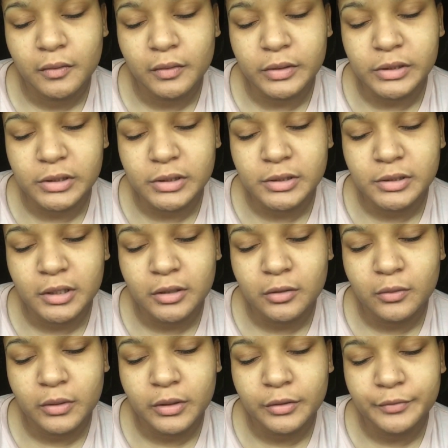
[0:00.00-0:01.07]
know. Jesus, take
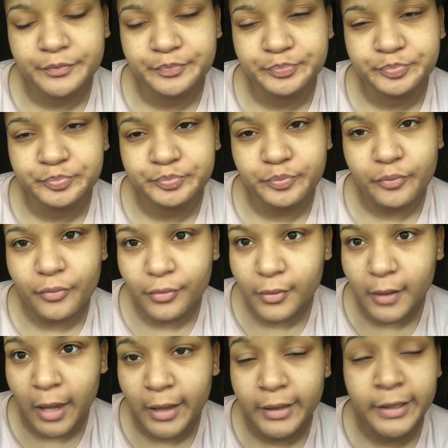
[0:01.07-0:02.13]
the wheel.
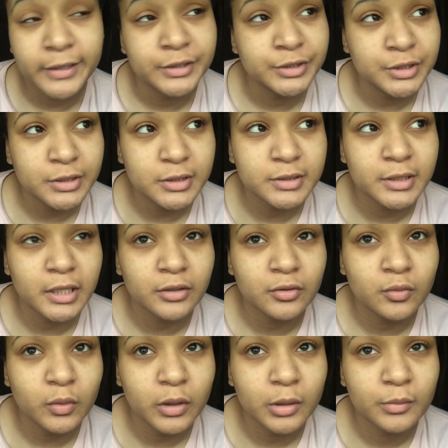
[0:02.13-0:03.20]
Let Jesus take
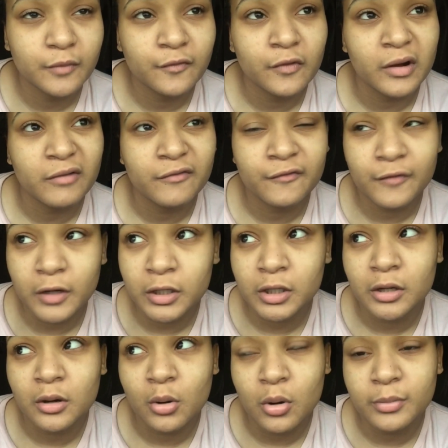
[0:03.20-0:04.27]
the wheel before I
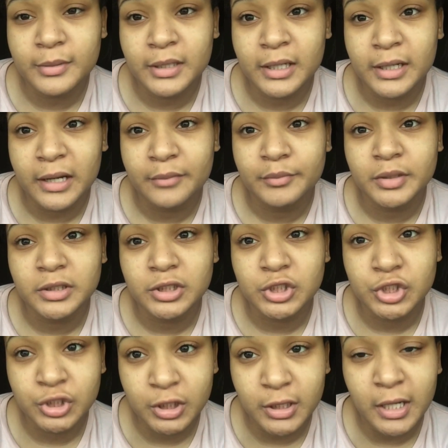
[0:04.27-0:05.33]
fucking go up there and I beat the
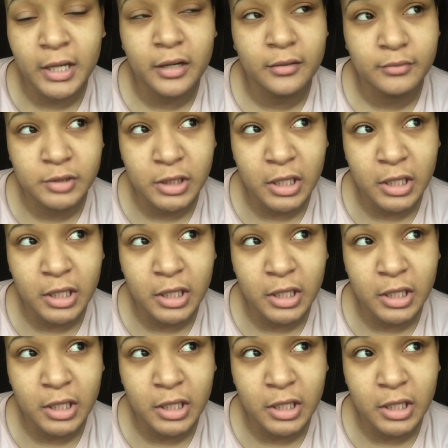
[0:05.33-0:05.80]
shit out of them